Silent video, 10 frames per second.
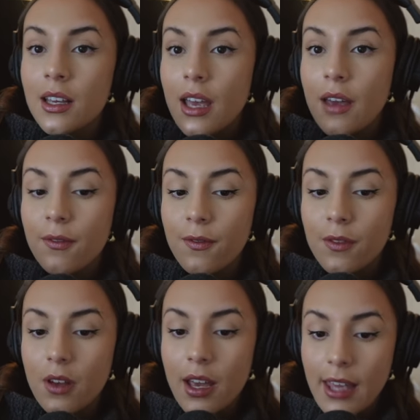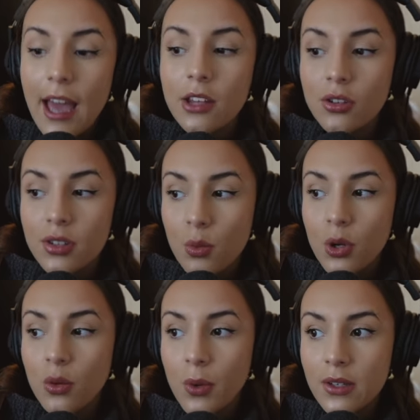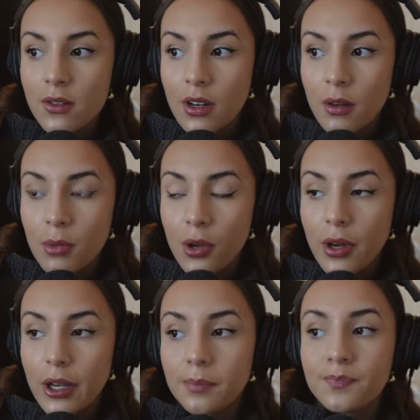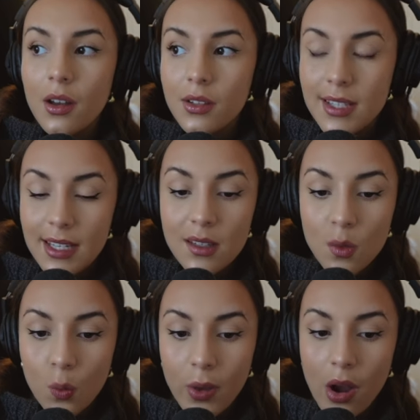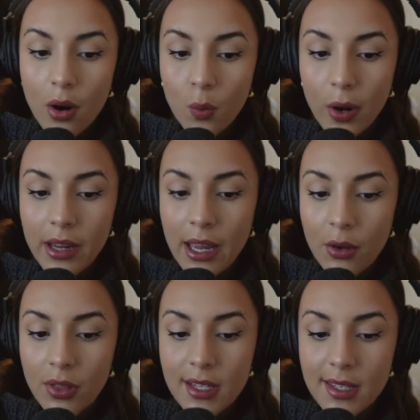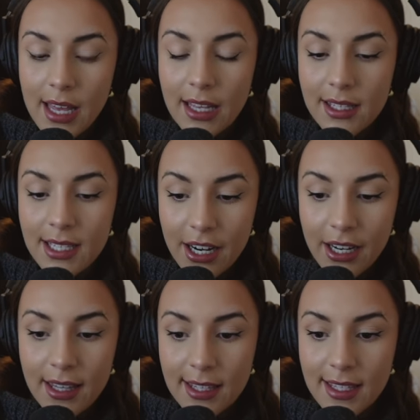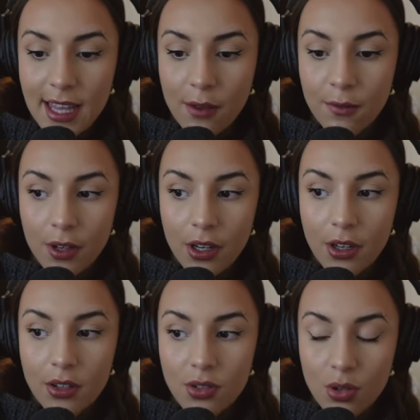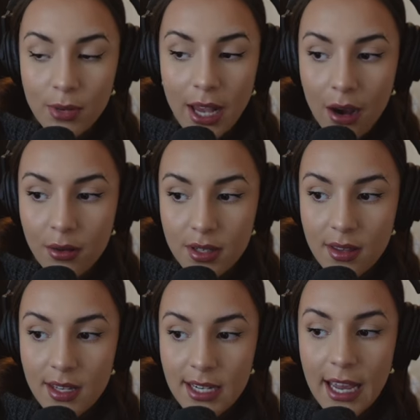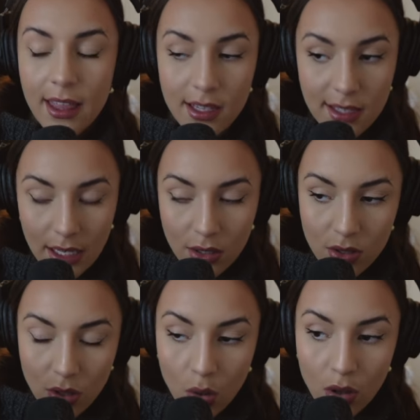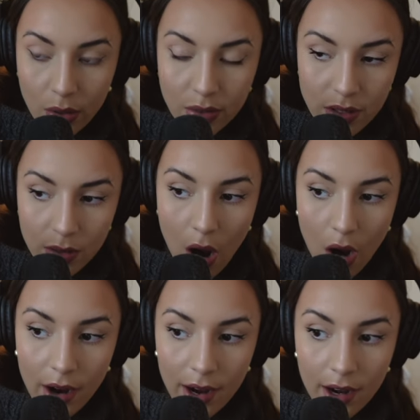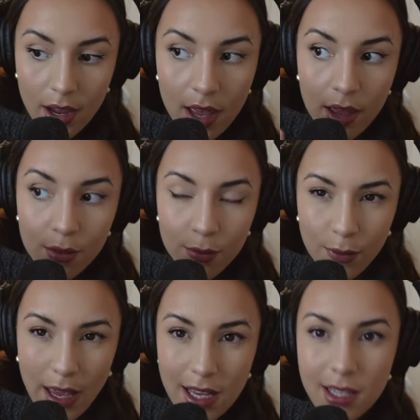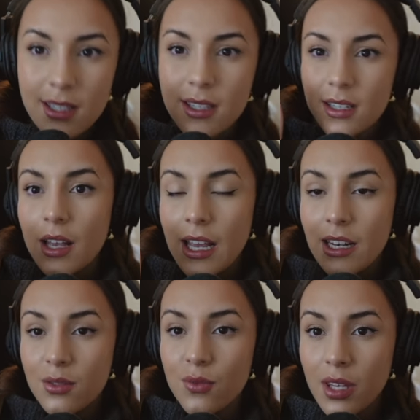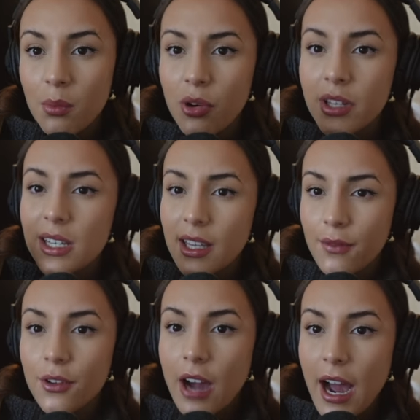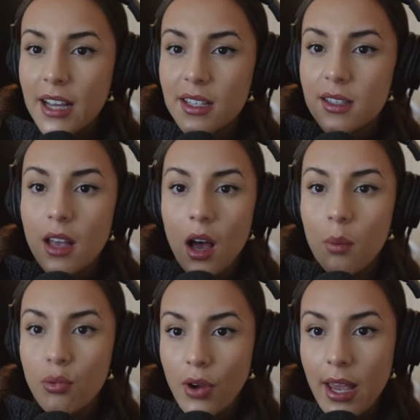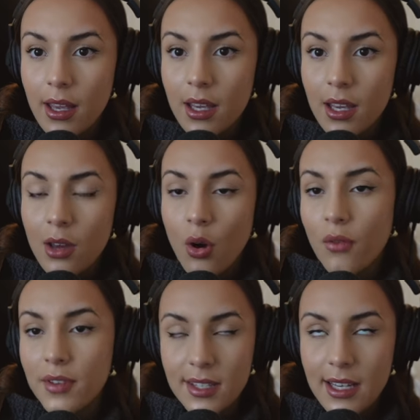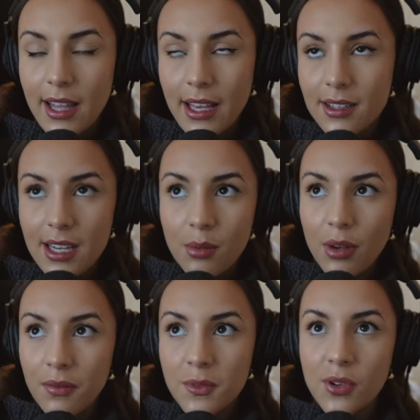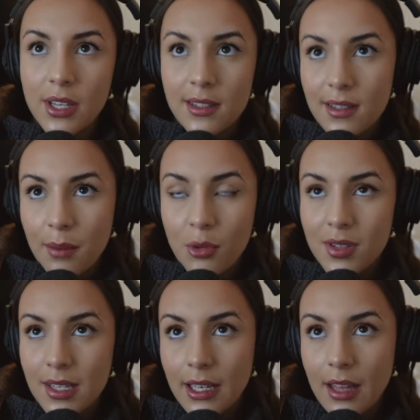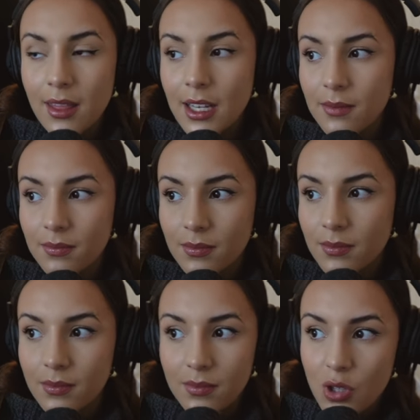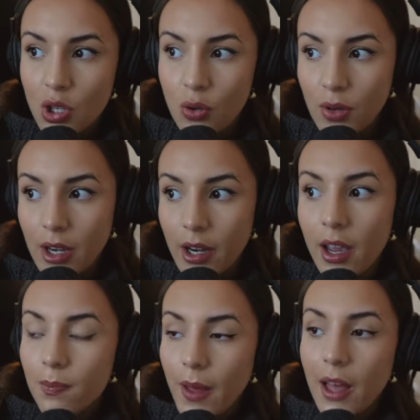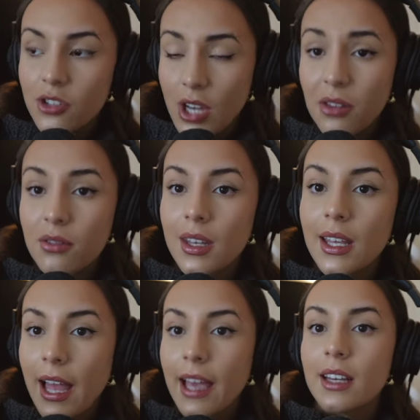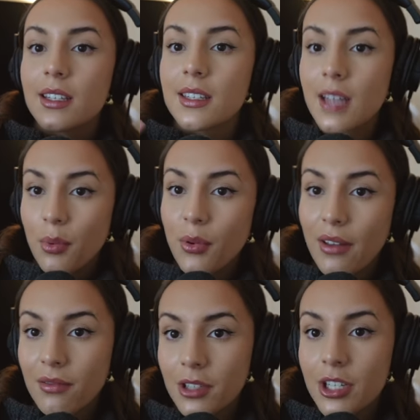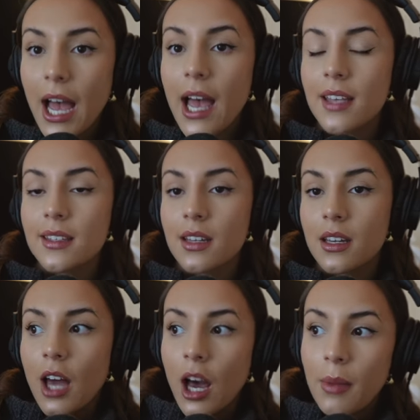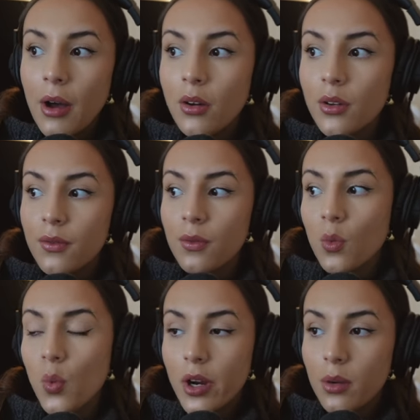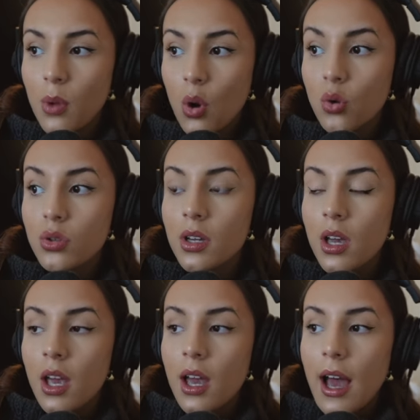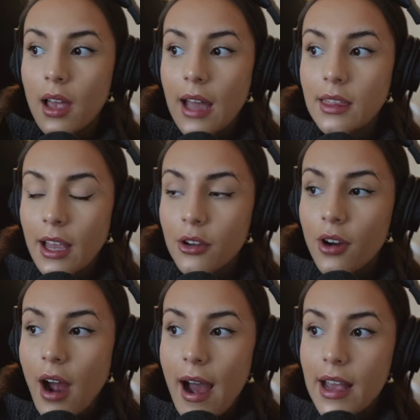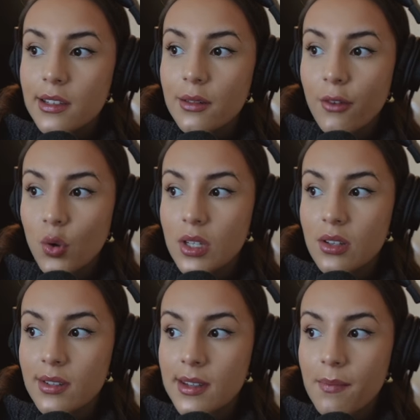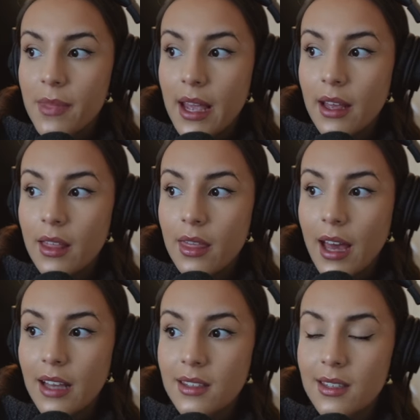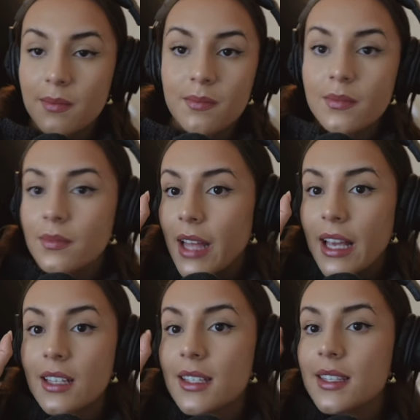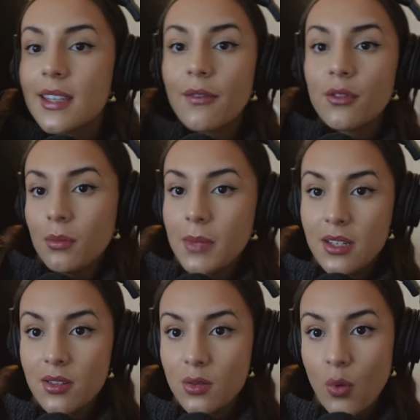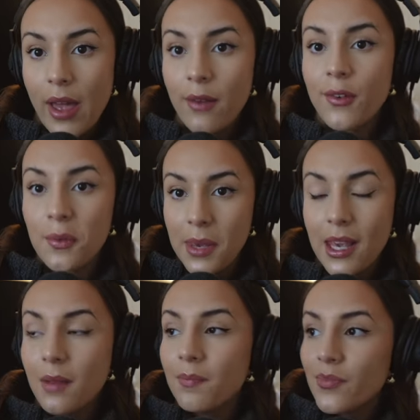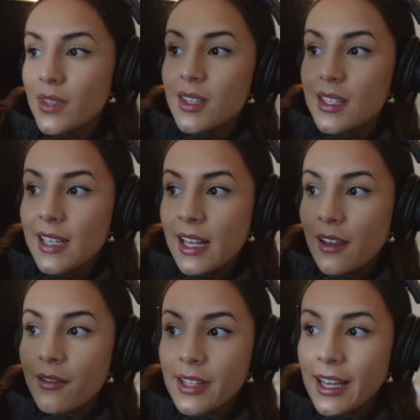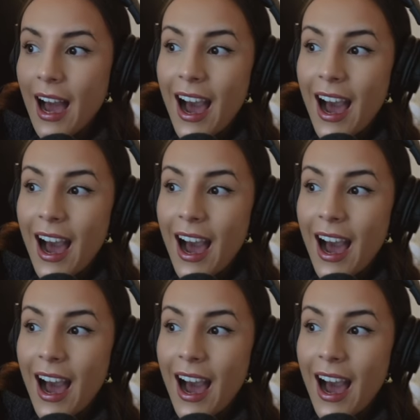If again, you're someone who works on a computer, since we are working on this thing and staring at this thing for so many hours of the day that's like so close to our face, it is really important to give your eyes a break. Obviously, like take a break from screens. I'm not saying anything new here, but genuinely, like step away from your desk, come out of work mode, and let your eyes focus on something that's like several meters away. For me, since I live in like a